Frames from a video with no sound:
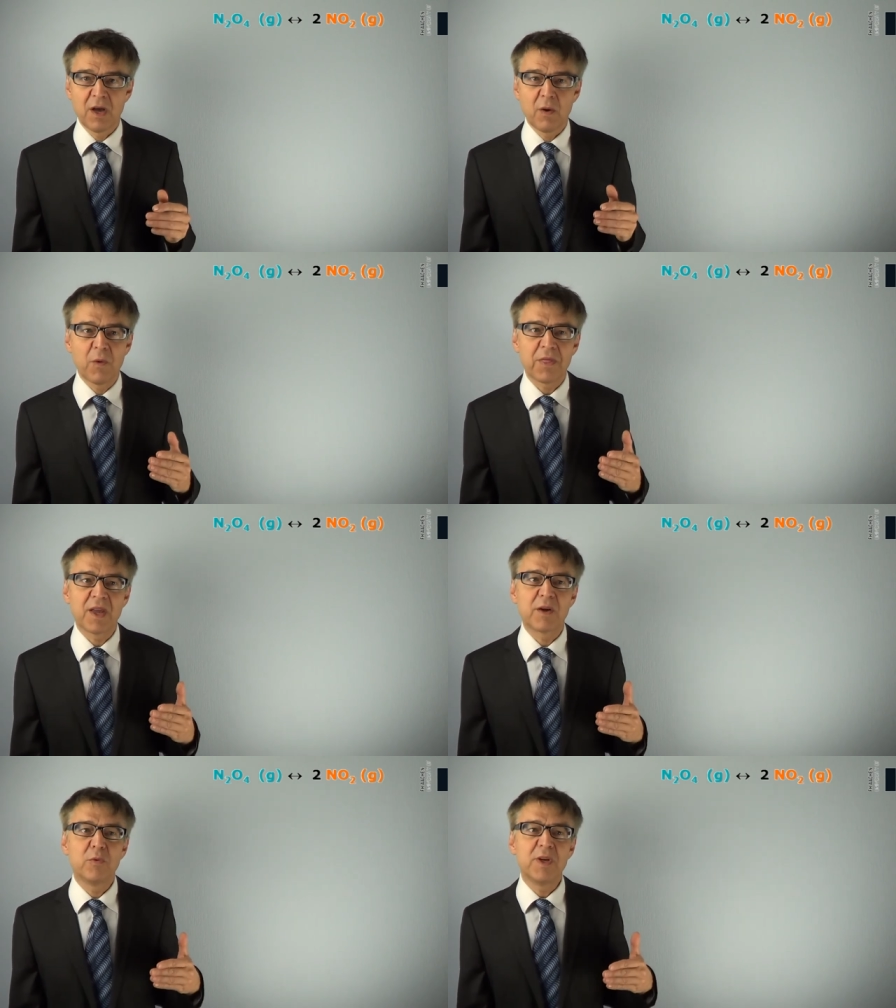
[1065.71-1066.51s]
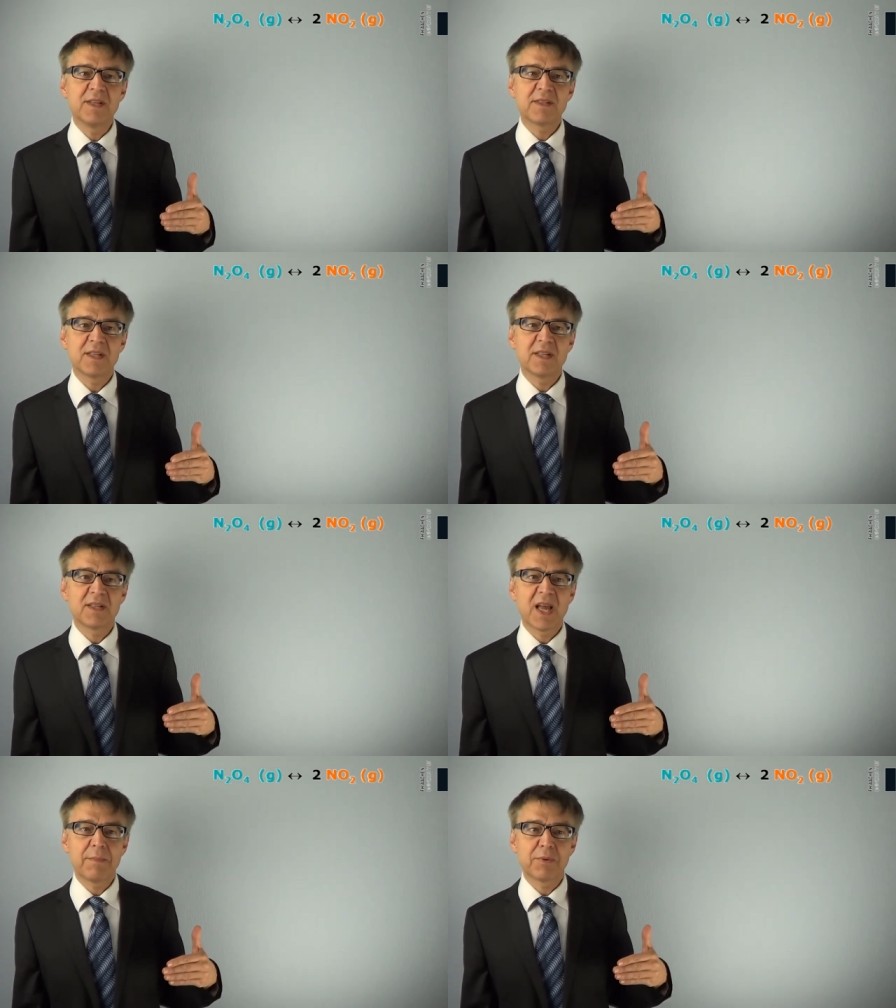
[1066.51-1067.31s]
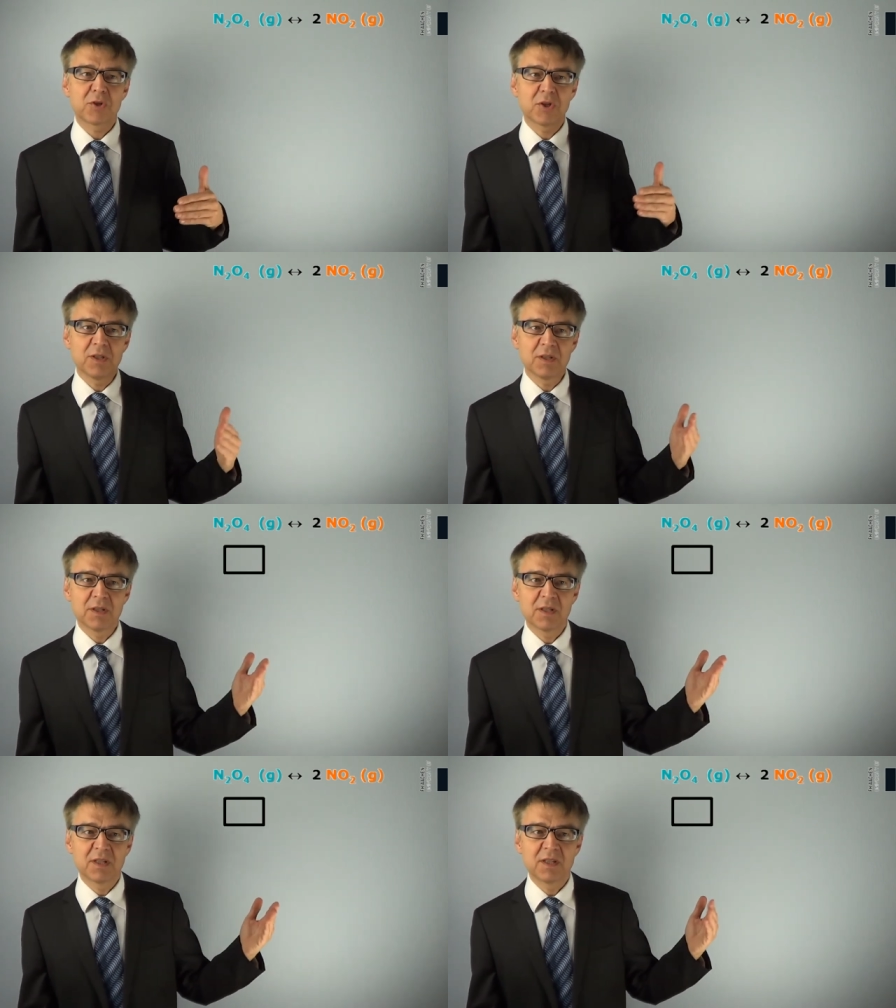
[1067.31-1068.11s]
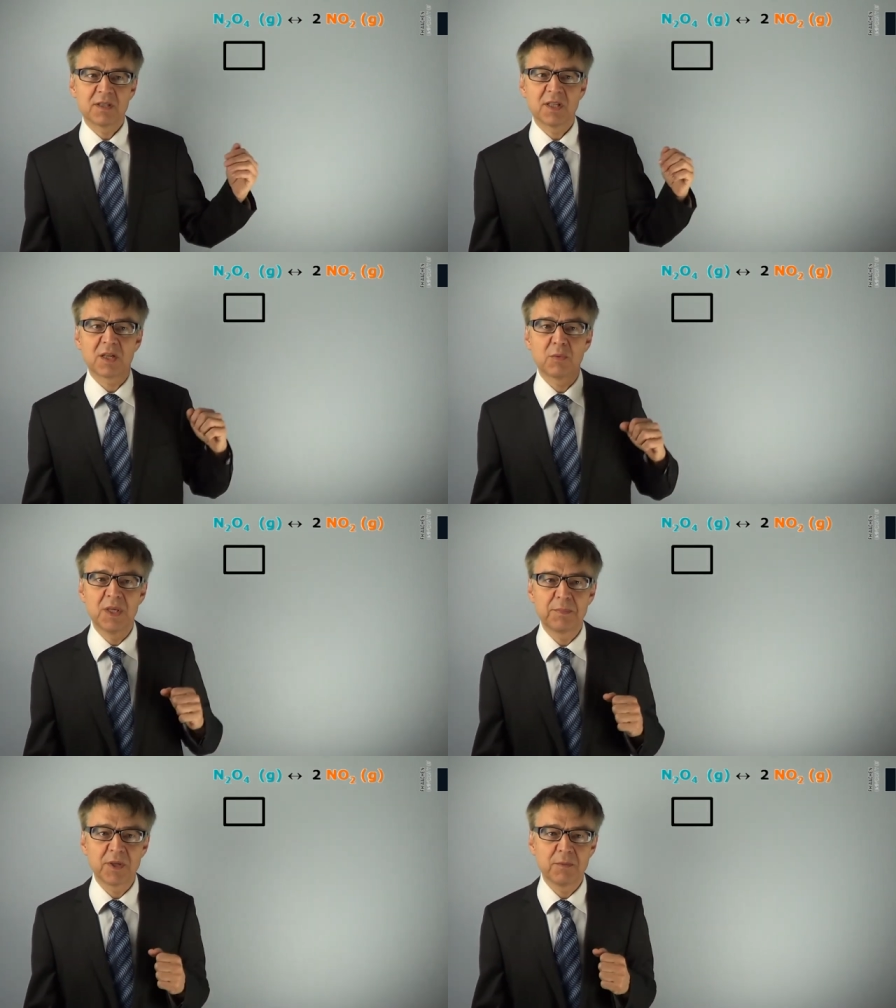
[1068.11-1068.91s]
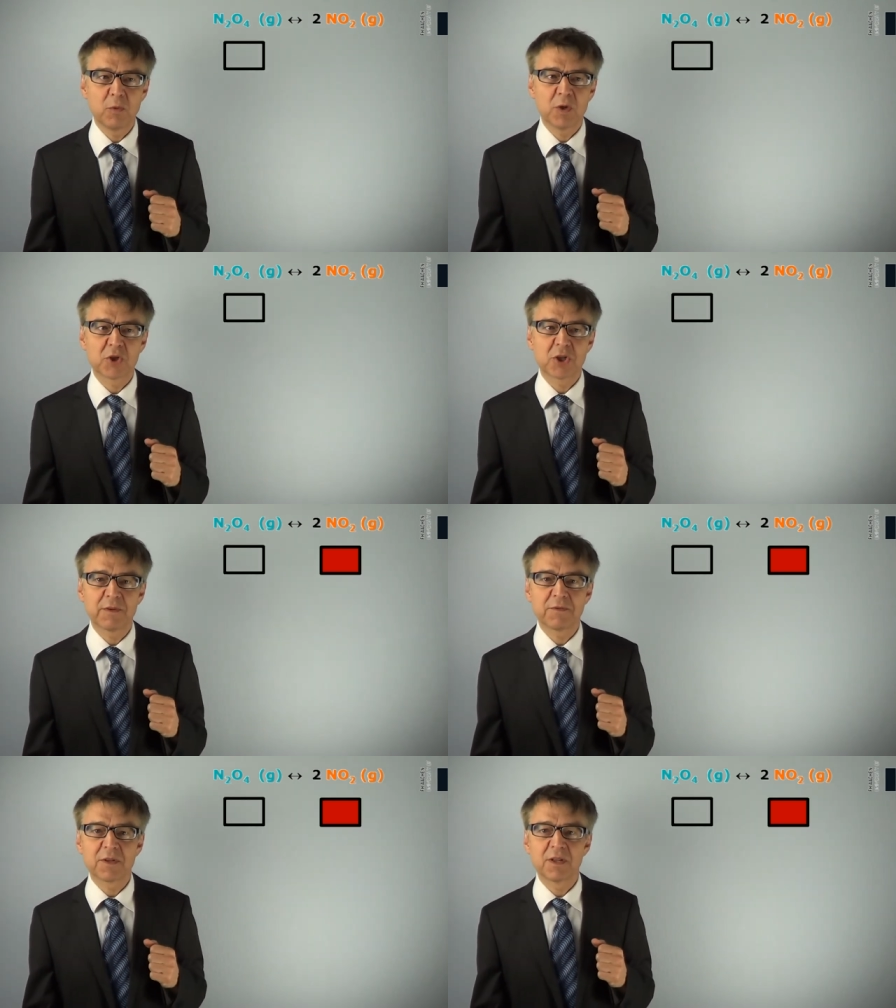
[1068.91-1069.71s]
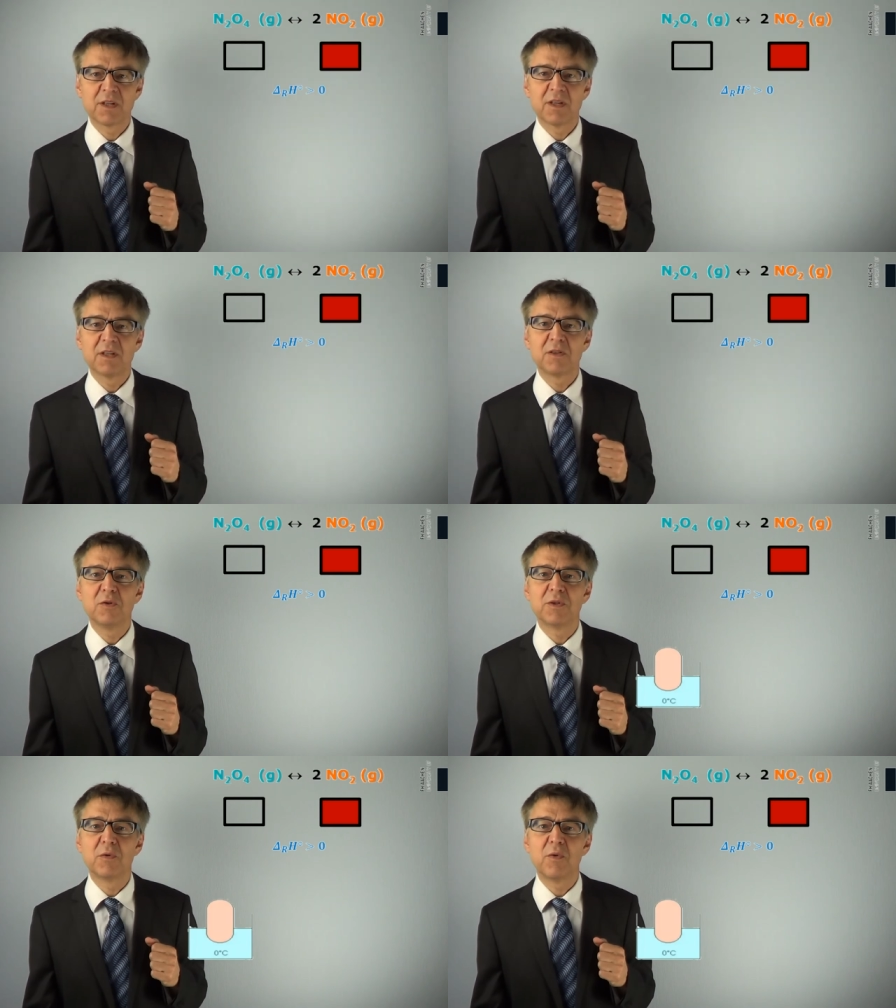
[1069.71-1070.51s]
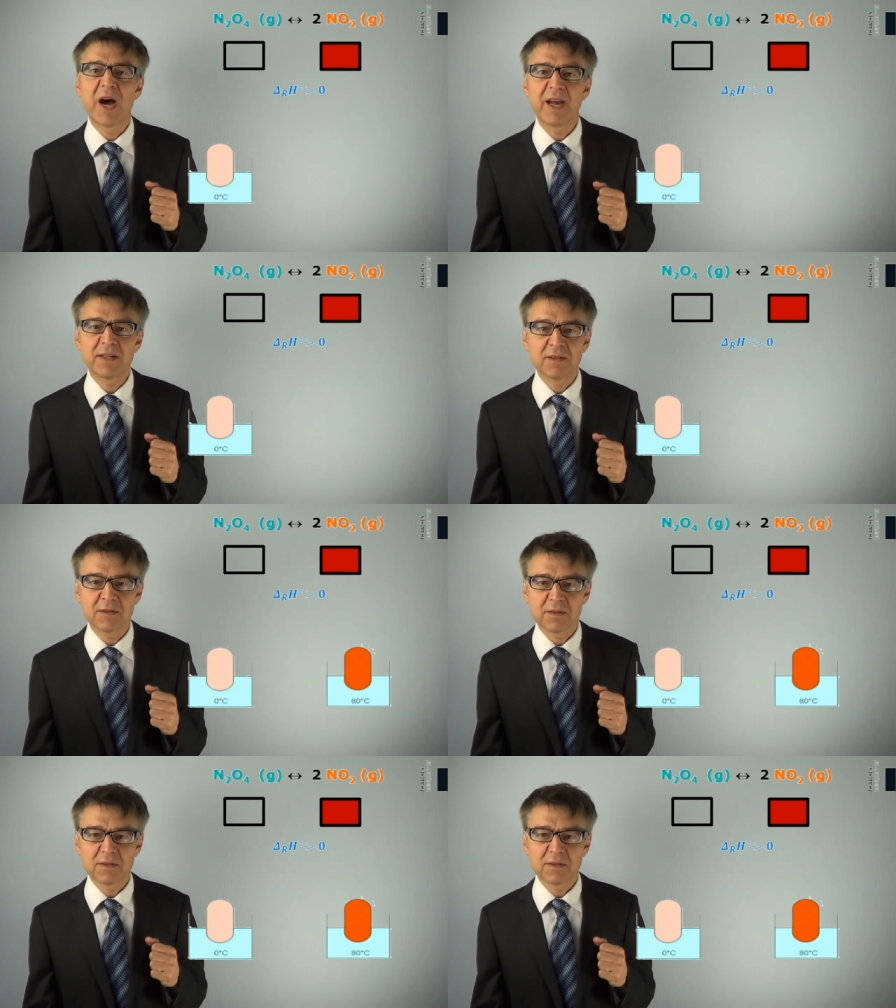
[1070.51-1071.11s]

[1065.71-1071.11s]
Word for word: With increasing temperature, the equilibrium will shift to the right.